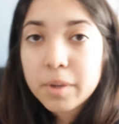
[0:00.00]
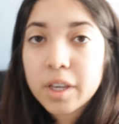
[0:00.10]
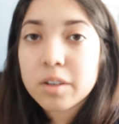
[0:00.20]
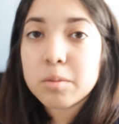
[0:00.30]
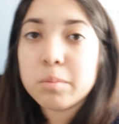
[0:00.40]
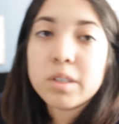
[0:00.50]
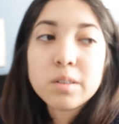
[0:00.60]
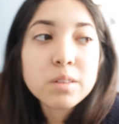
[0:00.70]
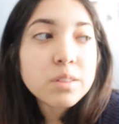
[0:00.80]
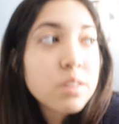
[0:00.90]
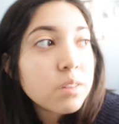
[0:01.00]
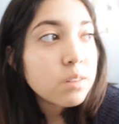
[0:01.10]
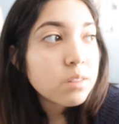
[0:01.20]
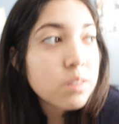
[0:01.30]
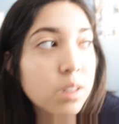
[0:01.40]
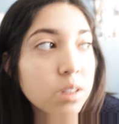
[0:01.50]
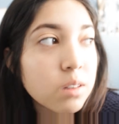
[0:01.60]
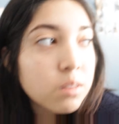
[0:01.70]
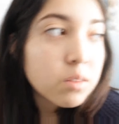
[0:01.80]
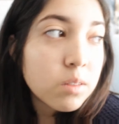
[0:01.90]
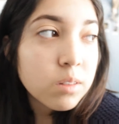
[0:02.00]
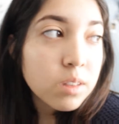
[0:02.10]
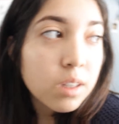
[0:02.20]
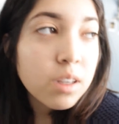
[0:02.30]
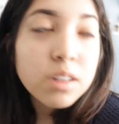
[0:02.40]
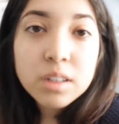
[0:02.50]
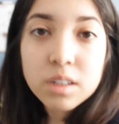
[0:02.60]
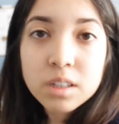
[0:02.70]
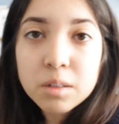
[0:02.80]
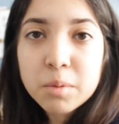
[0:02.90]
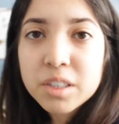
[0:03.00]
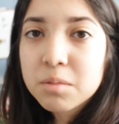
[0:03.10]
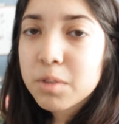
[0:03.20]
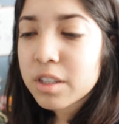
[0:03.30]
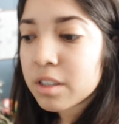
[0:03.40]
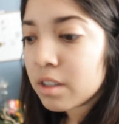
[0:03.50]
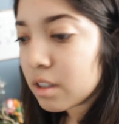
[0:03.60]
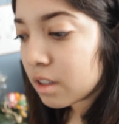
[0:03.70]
pay your bills, so yeah, and then I'm gonna buy some like